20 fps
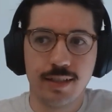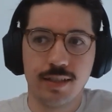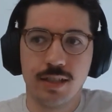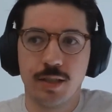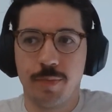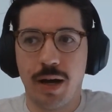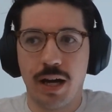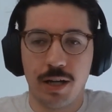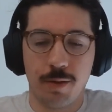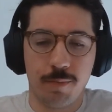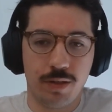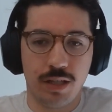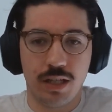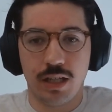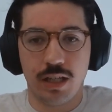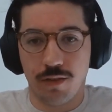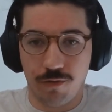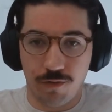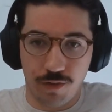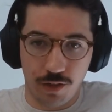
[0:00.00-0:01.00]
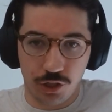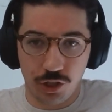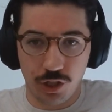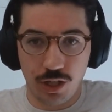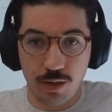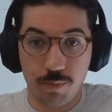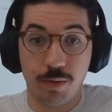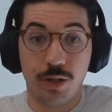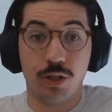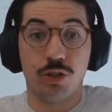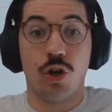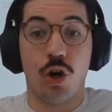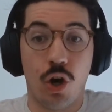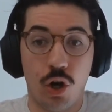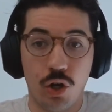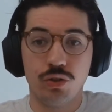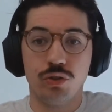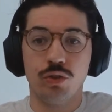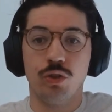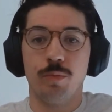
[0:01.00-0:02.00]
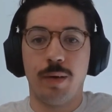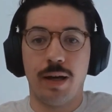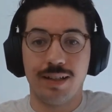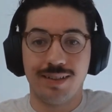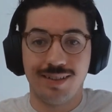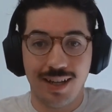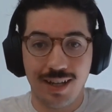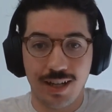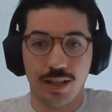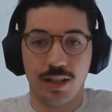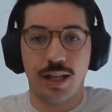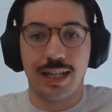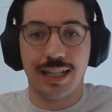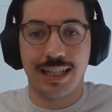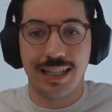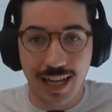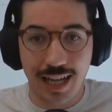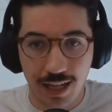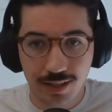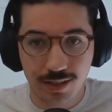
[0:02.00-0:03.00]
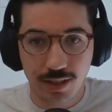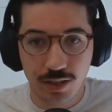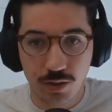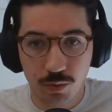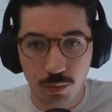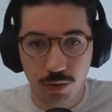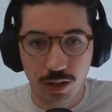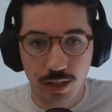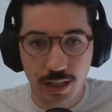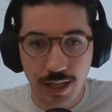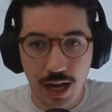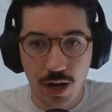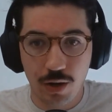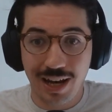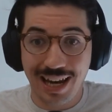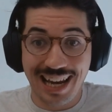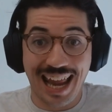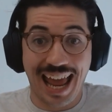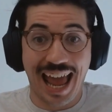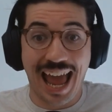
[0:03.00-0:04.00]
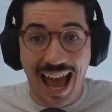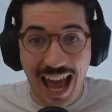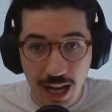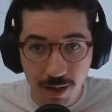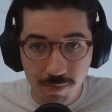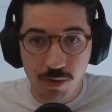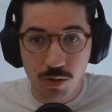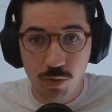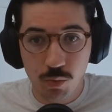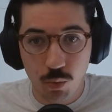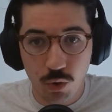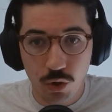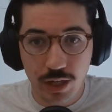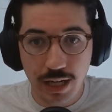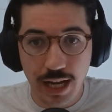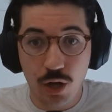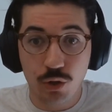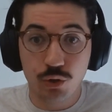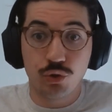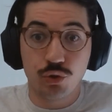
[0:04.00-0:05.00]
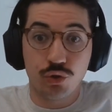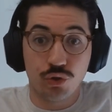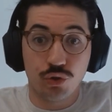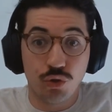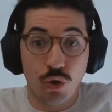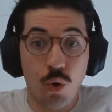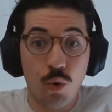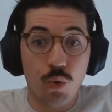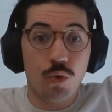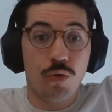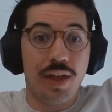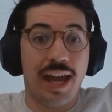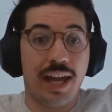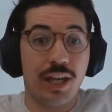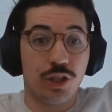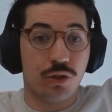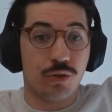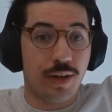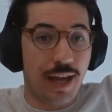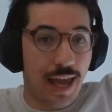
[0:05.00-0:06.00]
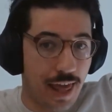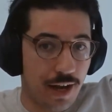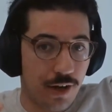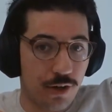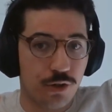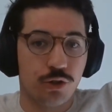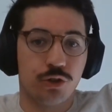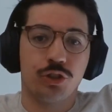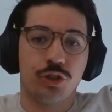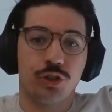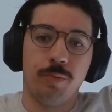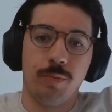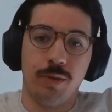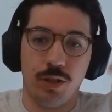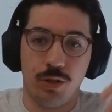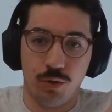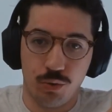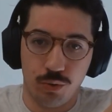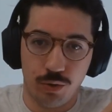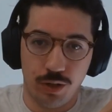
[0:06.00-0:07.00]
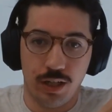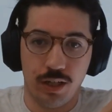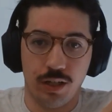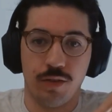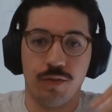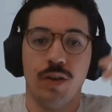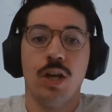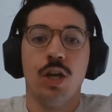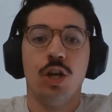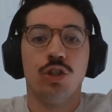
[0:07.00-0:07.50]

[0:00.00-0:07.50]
it's about being efficient, but it's also about taking a lot of guessing work out and admin work out so that your editors can be creative,